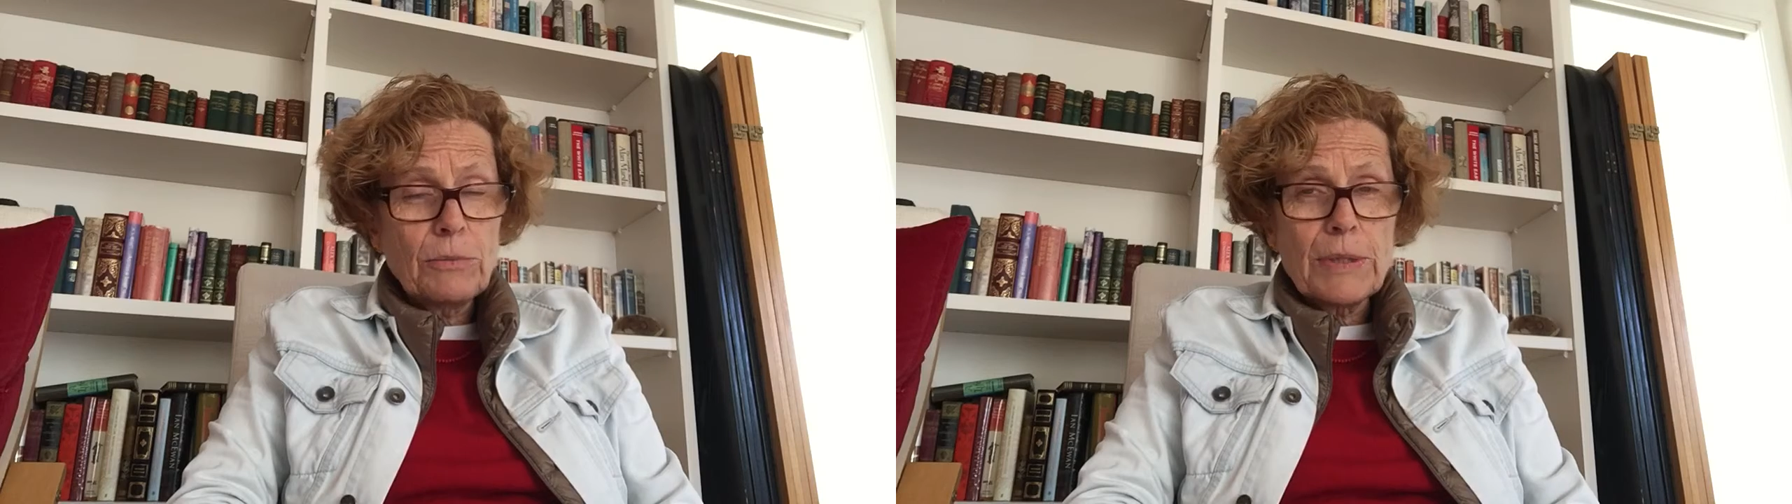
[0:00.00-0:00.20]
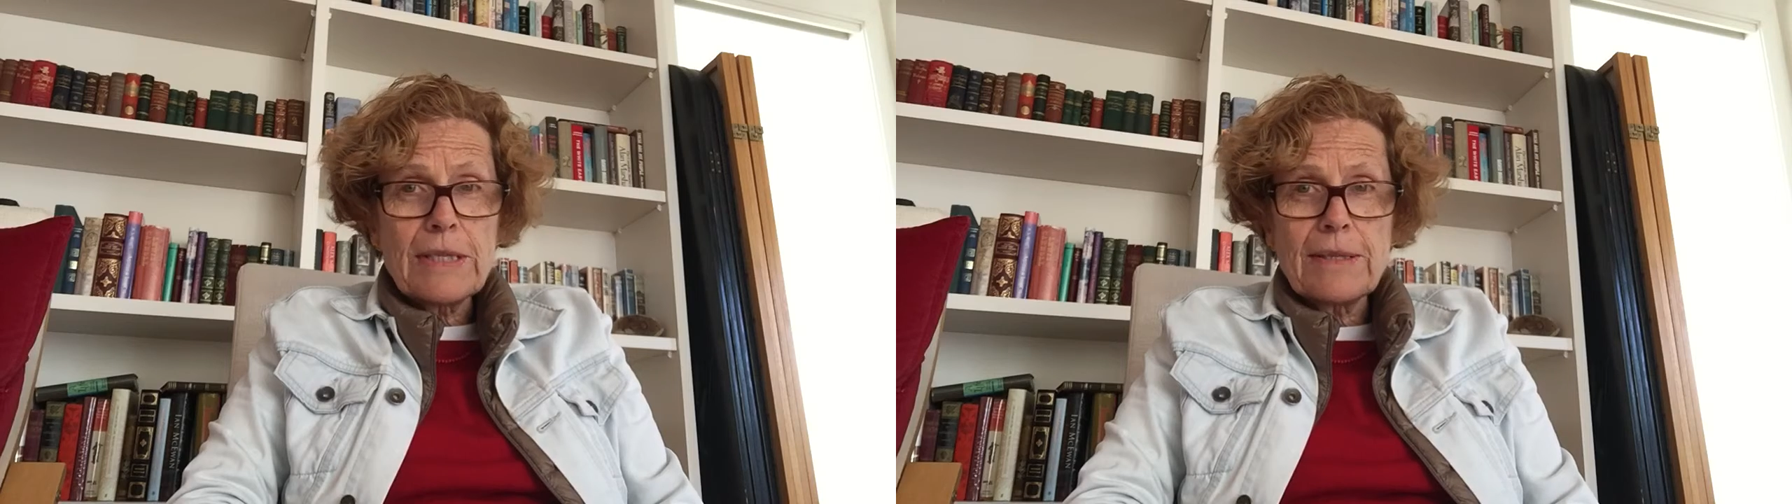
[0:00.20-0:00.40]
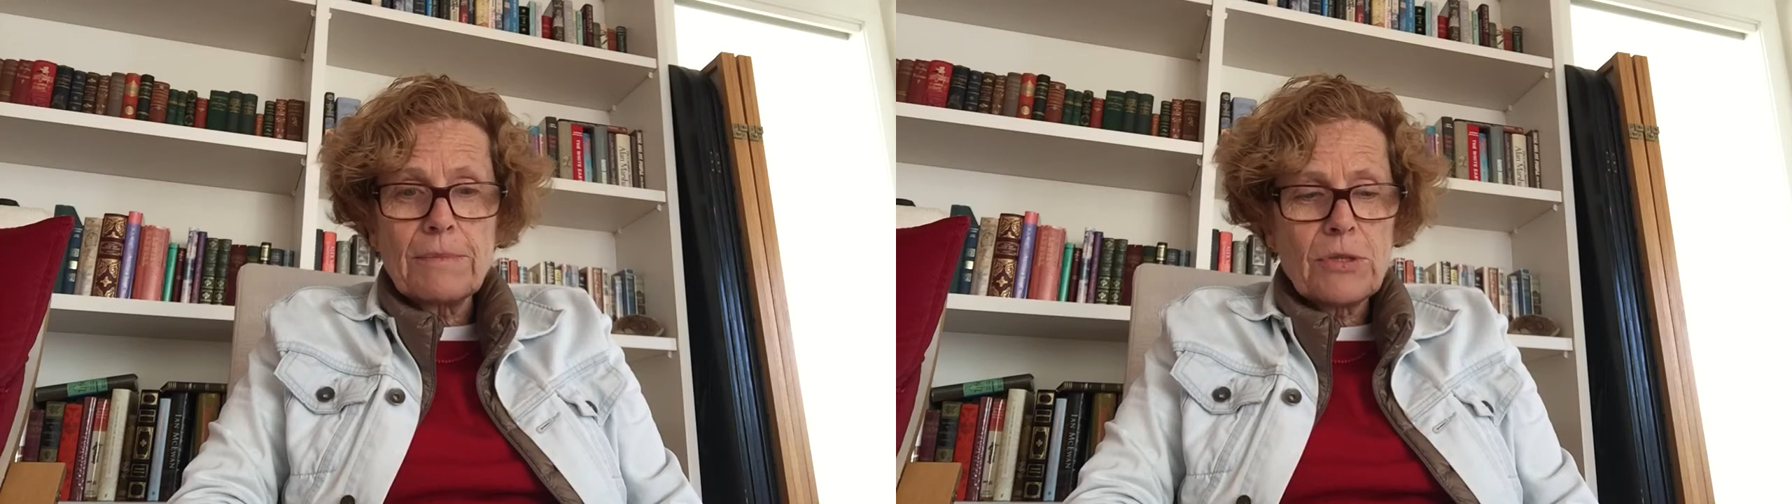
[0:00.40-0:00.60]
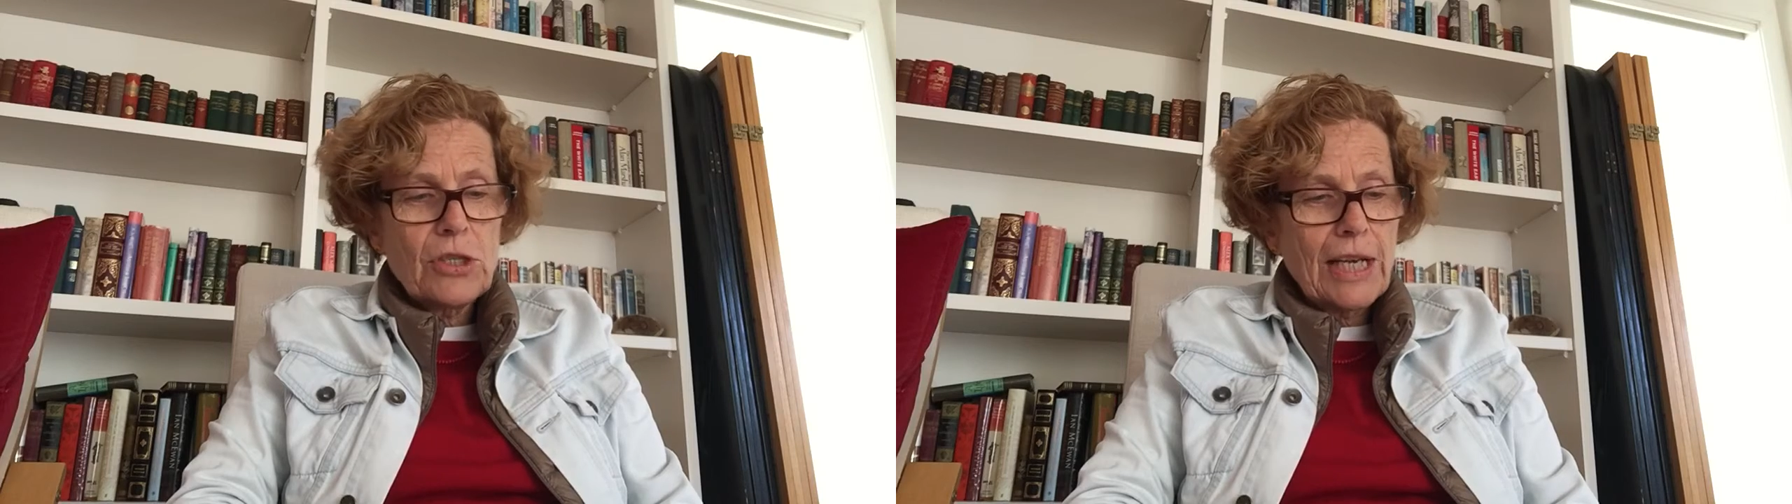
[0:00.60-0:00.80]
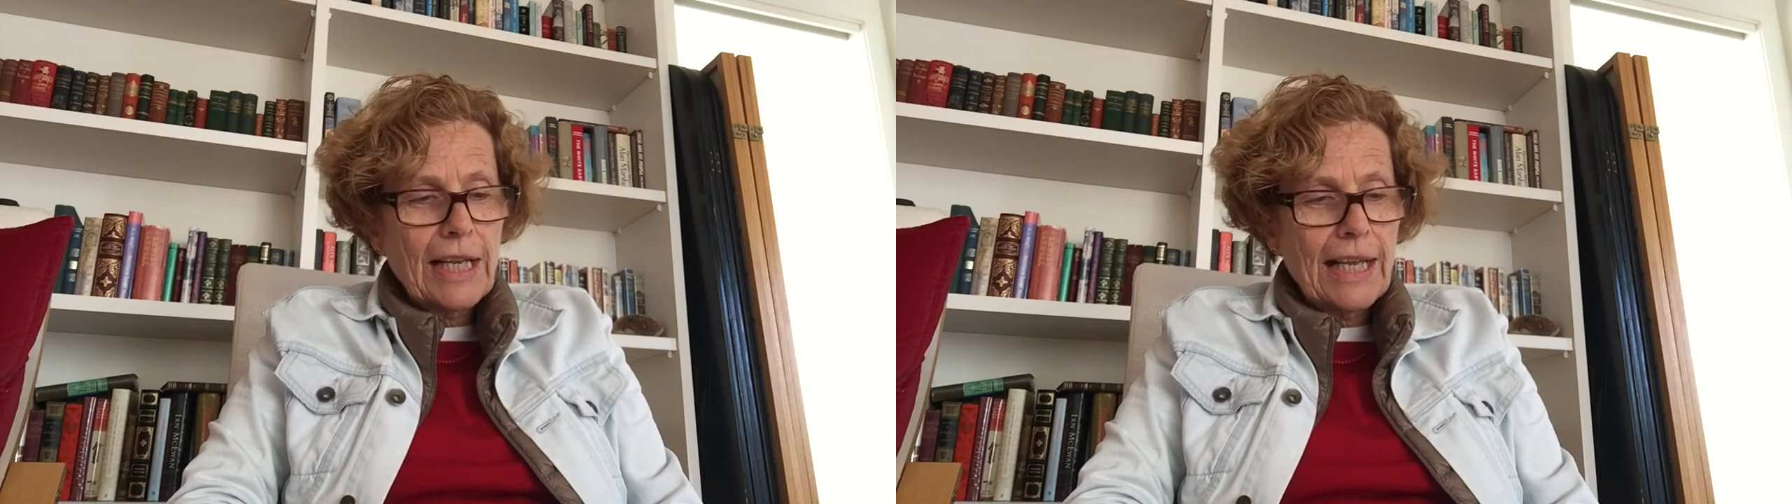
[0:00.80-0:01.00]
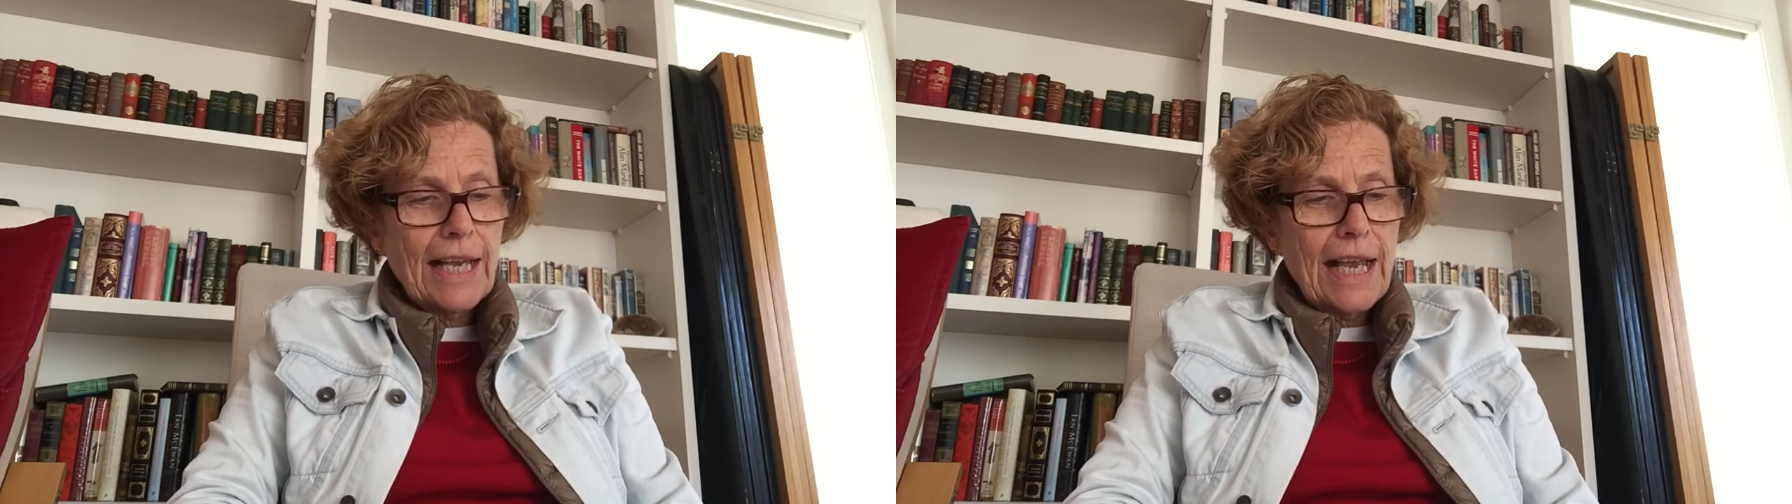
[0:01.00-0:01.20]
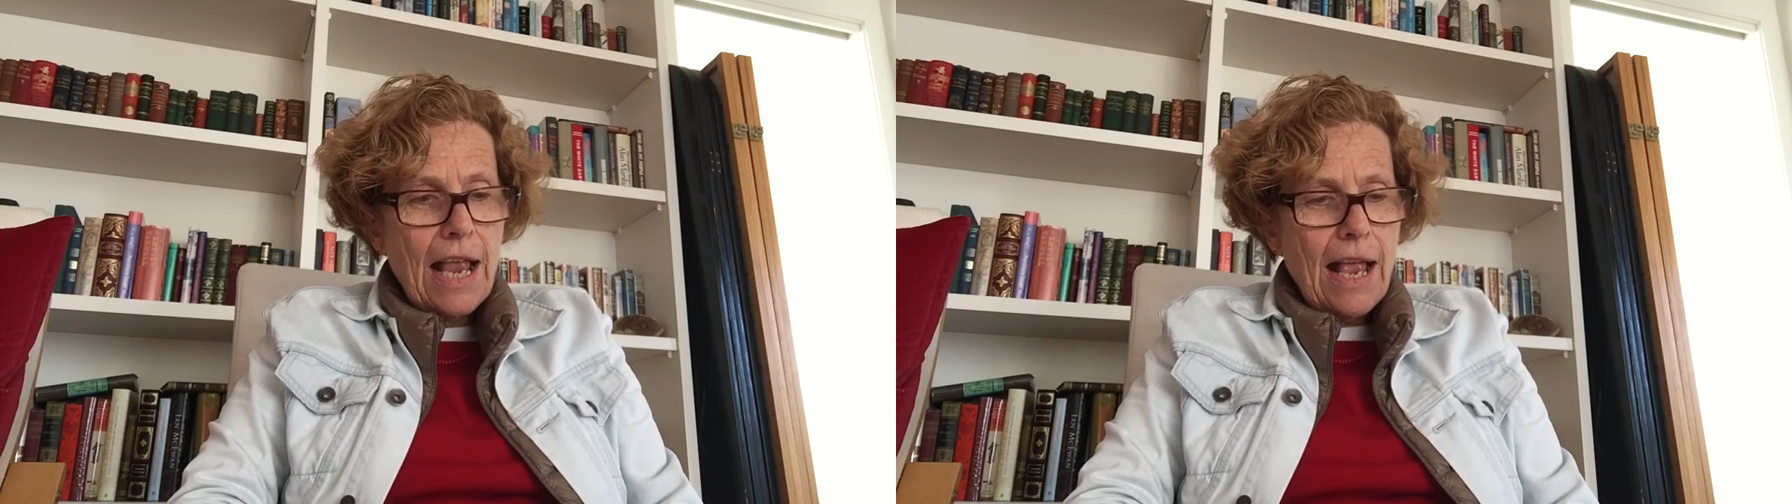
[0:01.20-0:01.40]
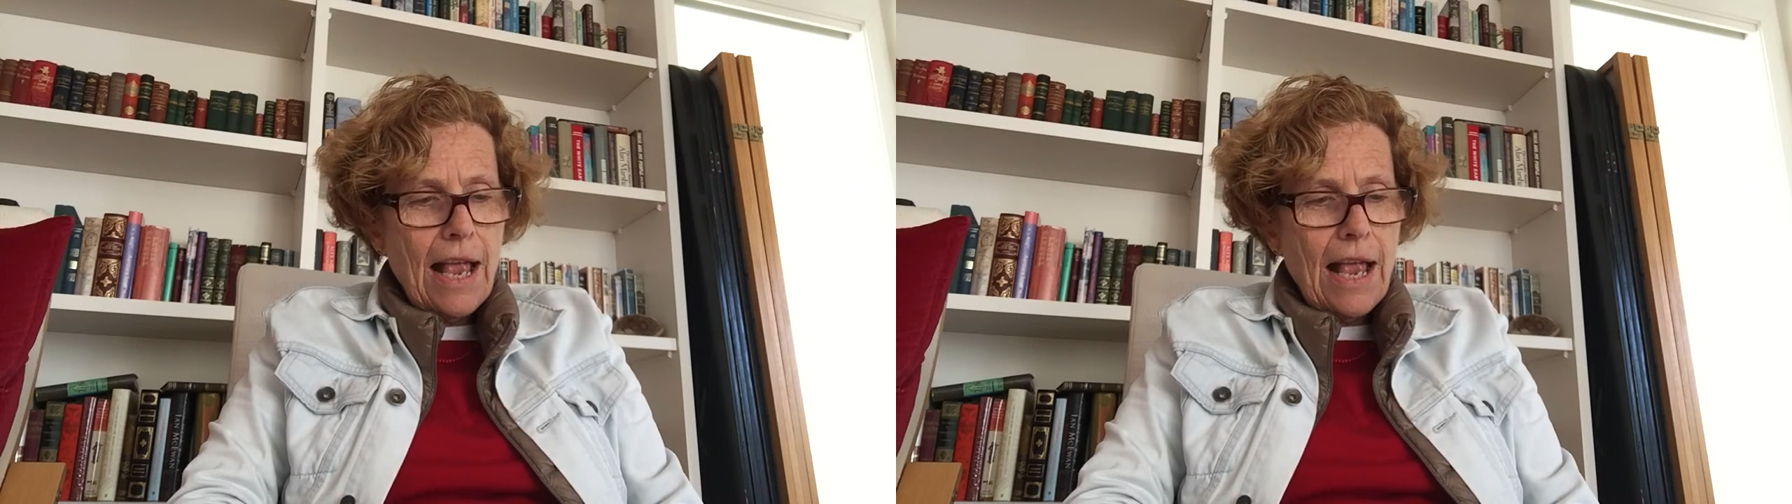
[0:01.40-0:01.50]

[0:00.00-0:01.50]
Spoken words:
with some jelly